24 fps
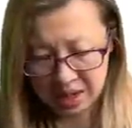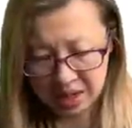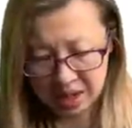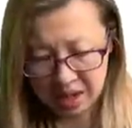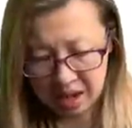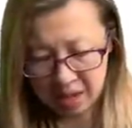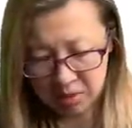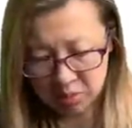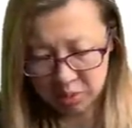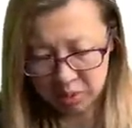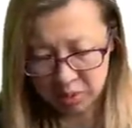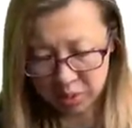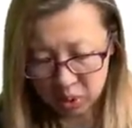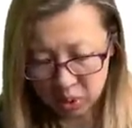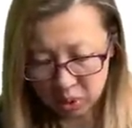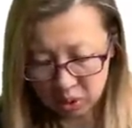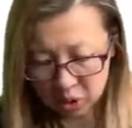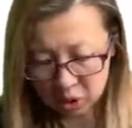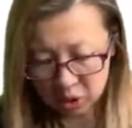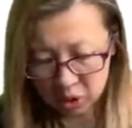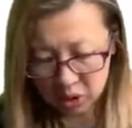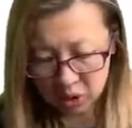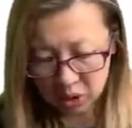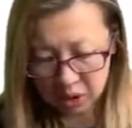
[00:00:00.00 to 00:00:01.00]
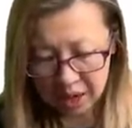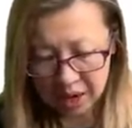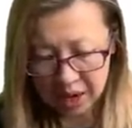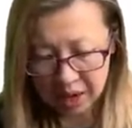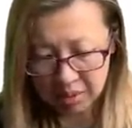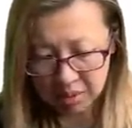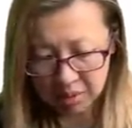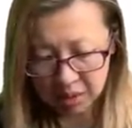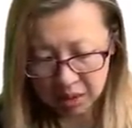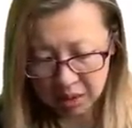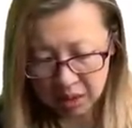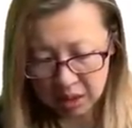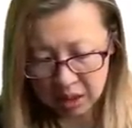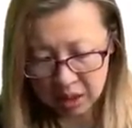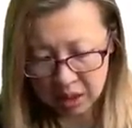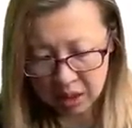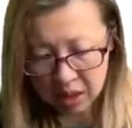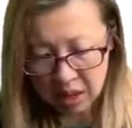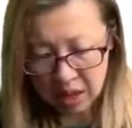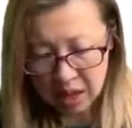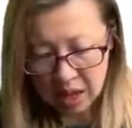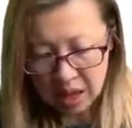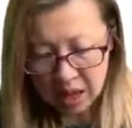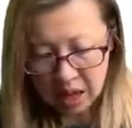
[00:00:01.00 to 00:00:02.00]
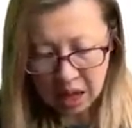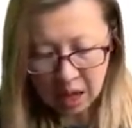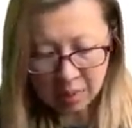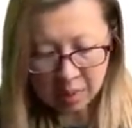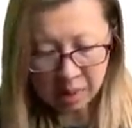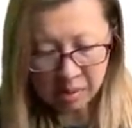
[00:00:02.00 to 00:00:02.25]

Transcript: They have proportional liability um,